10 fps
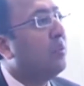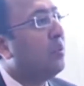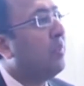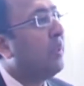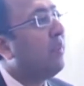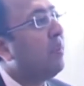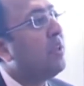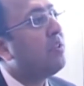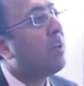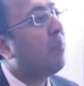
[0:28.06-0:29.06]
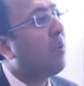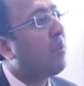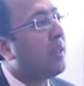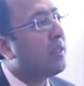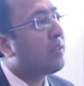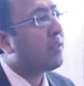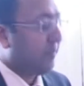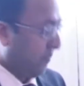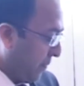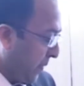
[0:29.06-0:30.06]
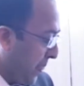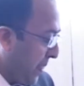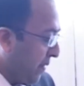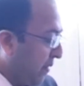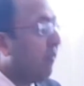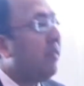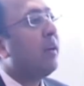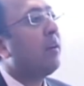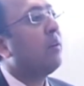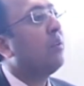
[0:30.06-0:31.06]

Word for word: To briefly mention about us, we are